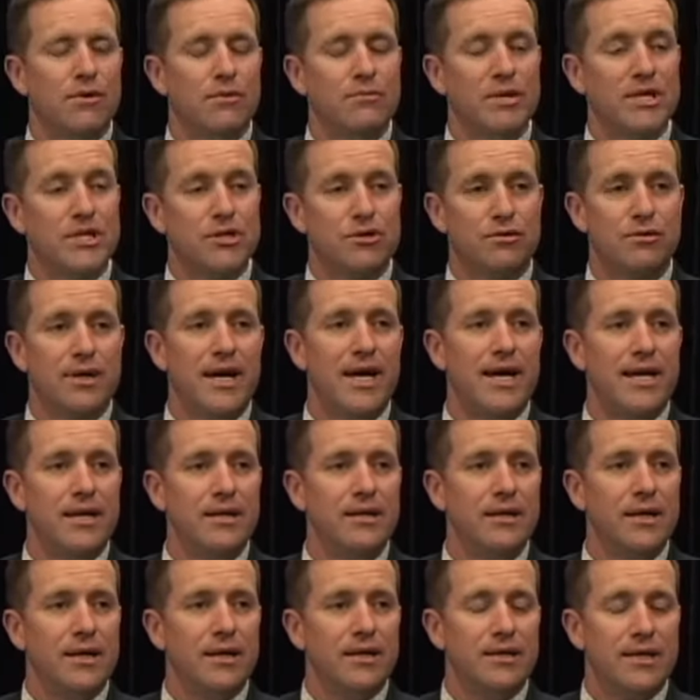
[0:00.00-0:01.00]
we
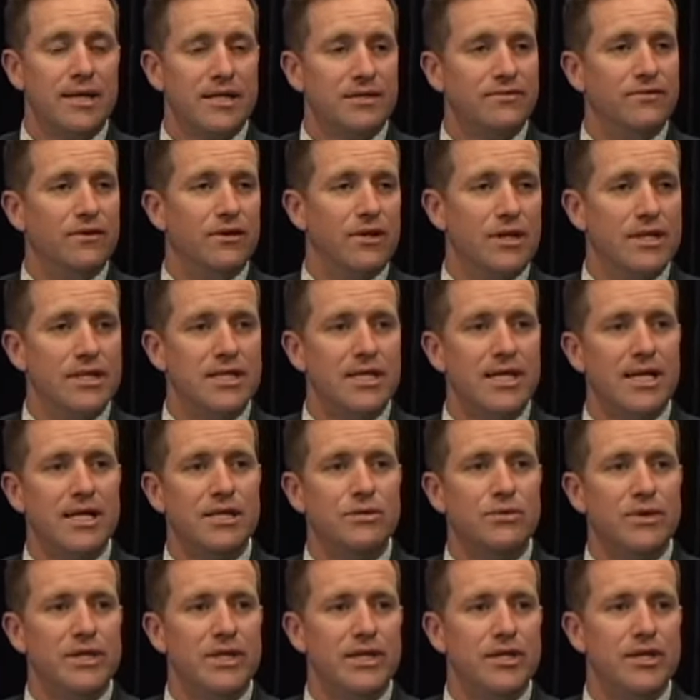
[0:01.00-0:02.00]
train these
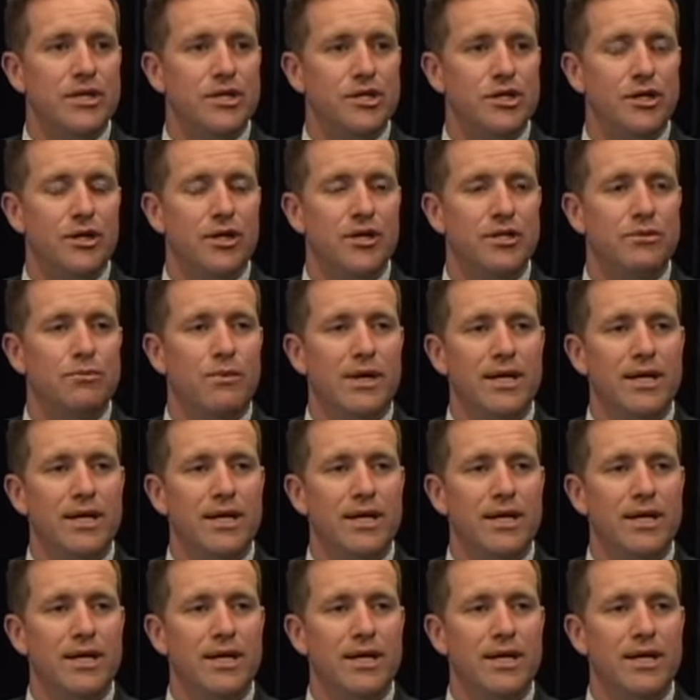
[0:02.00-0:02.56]
volunteers within the church,